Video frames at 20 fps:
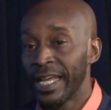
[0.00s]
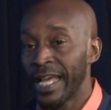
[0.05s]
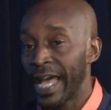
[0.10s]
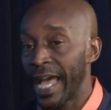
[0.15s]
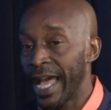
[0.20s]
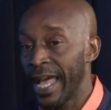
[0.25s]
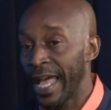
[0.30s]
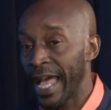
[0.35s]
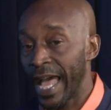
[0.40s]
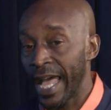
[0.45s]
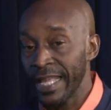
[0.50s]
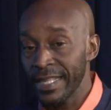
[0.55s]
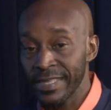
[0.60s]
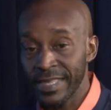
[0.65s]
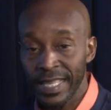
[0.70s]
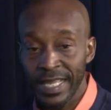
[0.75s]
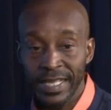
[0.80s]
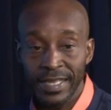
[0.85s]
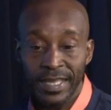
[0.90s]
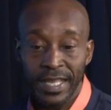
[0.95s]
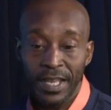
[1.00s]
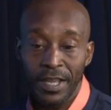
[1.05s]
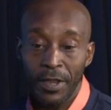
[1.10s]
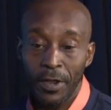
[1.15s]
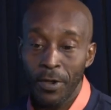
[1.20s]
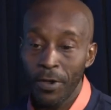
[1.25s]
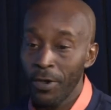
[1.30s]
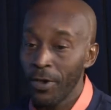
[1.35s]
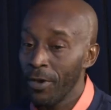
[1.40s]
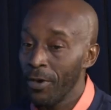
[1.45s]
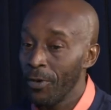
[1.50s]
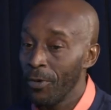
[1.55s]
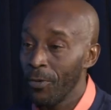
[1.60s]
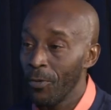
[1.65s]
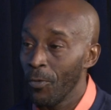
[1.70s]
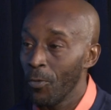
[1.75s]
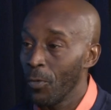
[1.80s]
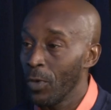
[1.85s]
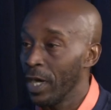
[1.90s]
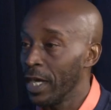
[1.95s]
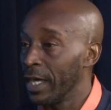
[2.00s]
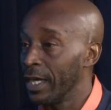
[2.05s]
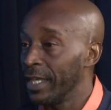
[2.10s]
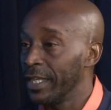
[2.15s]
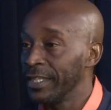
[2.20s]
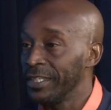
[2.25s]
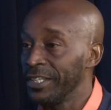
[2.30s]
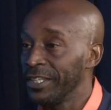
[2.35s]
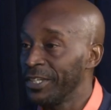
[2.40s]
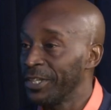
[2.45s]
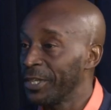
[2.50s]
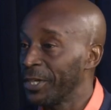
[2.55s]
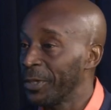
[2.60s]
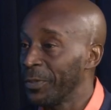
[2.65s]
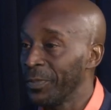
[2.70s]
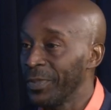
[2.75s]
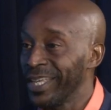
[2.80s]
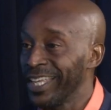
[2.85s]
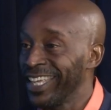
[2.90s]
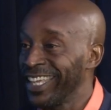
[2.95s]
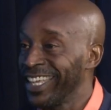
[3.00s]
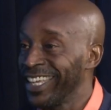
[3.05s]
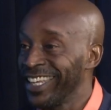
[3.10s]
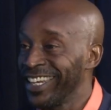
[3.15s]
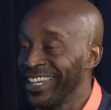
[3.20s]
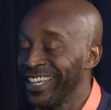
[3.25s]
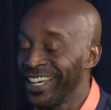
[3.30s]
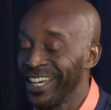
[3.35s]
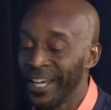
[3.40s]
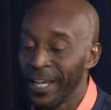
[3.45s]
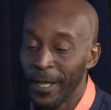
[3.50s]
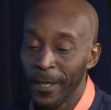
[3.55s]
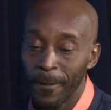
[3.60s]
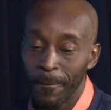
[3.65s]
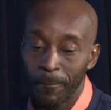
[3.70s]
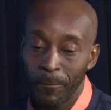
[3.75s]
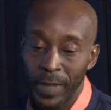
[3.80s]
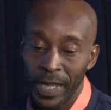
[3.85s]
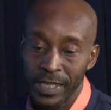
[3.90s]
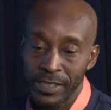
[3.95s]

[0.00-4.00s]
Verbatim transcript: I think they all won, you know what I mean? I